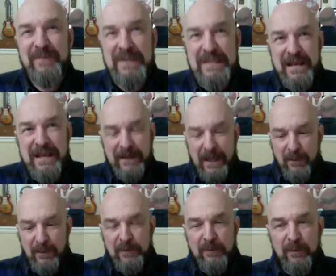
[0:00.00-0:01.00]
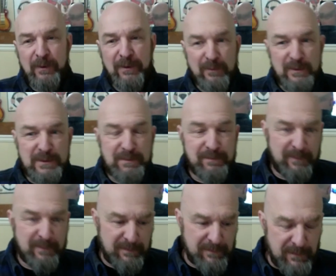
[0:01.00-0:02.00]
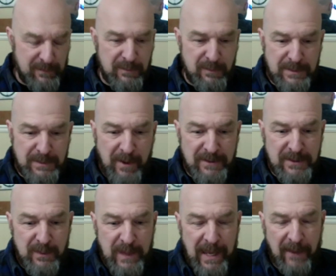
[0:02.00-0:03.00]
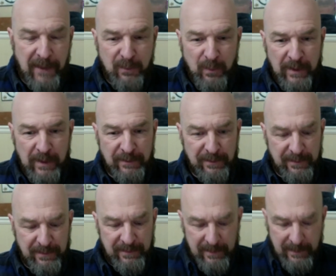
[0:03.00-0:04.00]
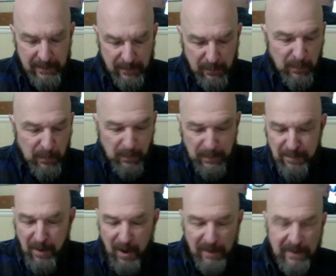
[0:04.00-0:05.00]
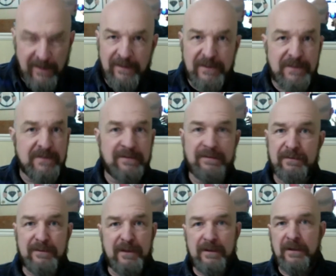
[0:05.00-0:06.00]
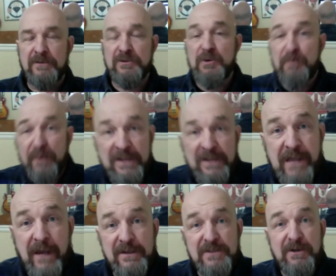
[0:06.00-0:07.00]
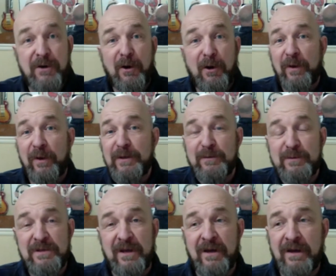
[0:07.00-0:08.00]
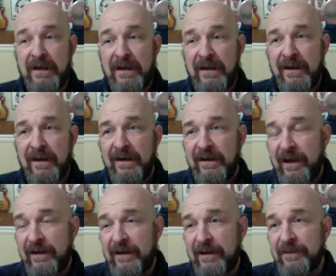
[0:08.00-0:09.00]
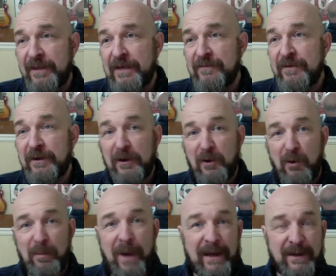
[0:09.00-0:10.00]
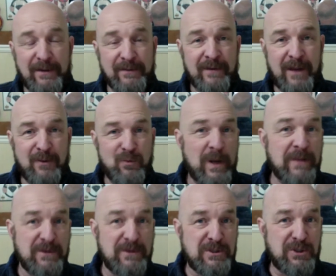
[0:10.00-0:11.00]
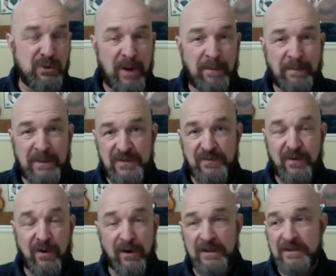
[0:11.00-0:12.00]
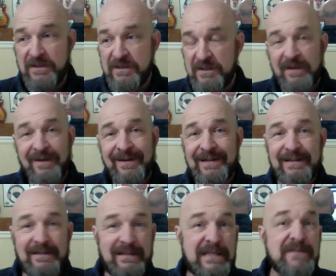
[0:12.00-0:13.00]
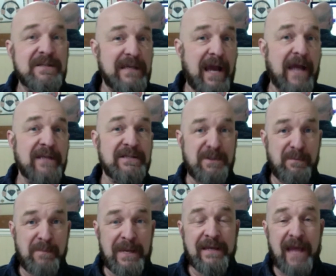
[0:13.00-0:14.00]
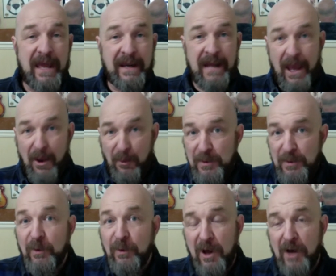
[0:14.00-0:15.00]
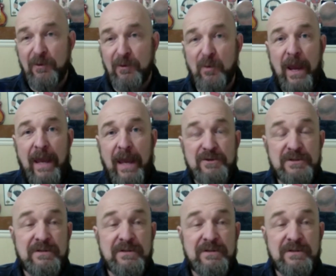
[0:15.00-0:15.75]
again, with the response that we had with Mark, and just a super nice guy to start out with. He was I think if you could go back and write the script as far as decent guys to meet and help you along the way, and just